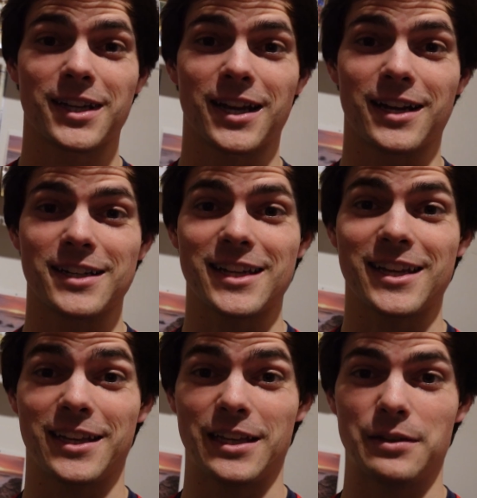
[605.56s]
got
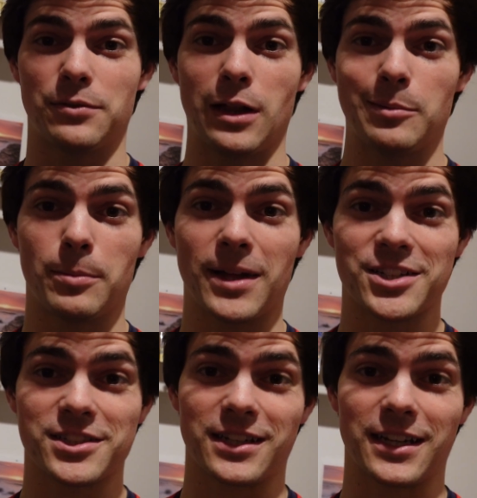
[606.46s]
a volleyball
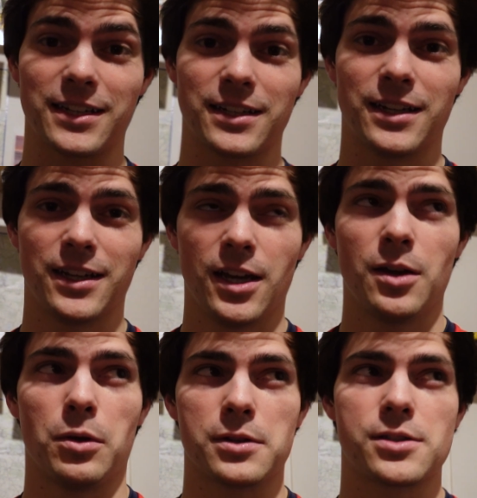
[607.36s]
match tonight.
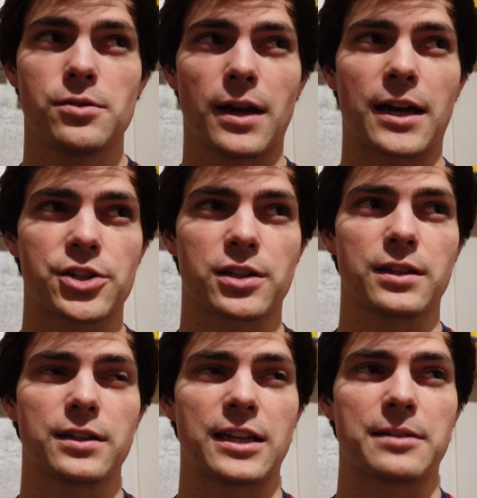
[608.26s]
Well, two
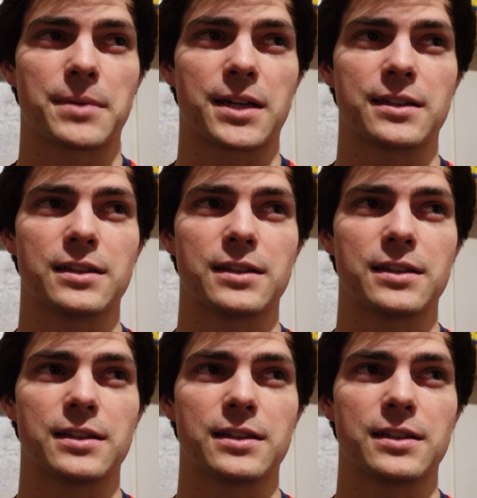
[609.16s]
actually in my